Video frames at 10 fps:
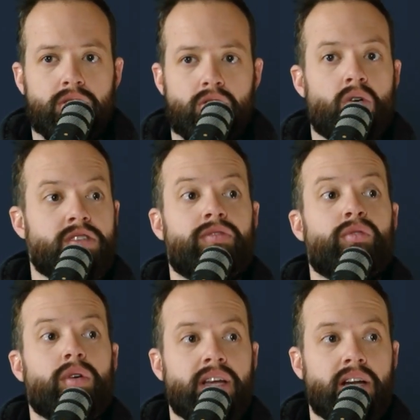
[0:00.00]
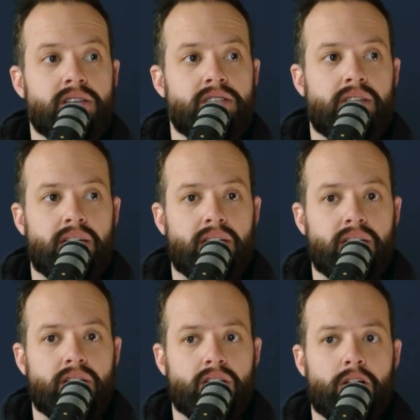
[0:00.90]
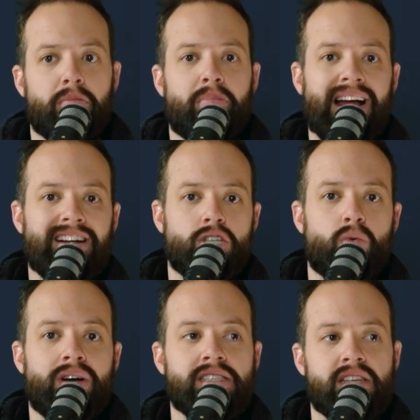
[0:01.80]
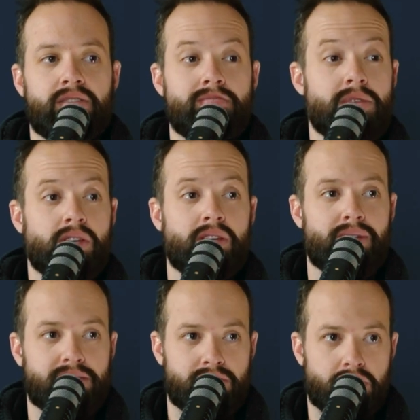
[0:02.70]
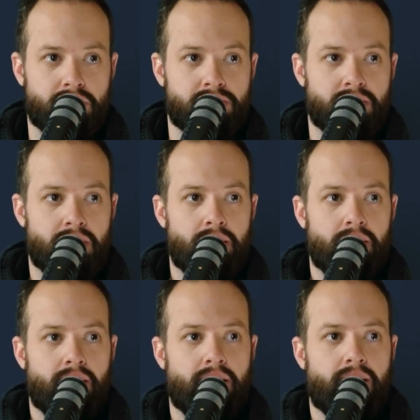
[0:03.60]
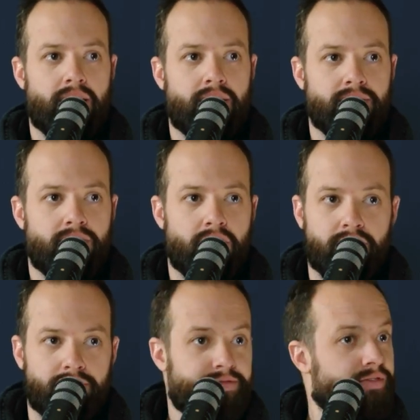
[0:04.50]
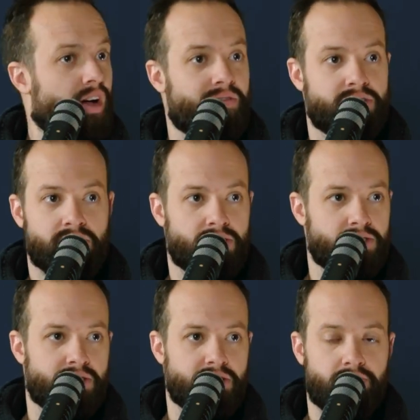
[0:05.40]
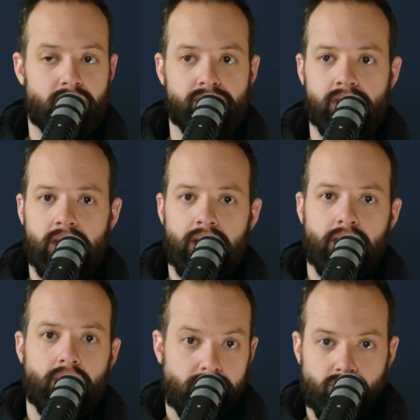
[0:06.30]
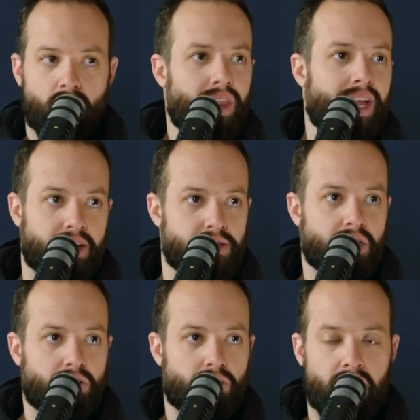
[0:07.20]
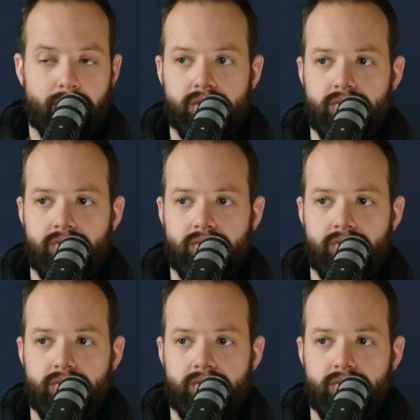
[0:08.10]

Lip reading: course of 4 years, they compiled 27 million messages of conversations on these phones related to crimes,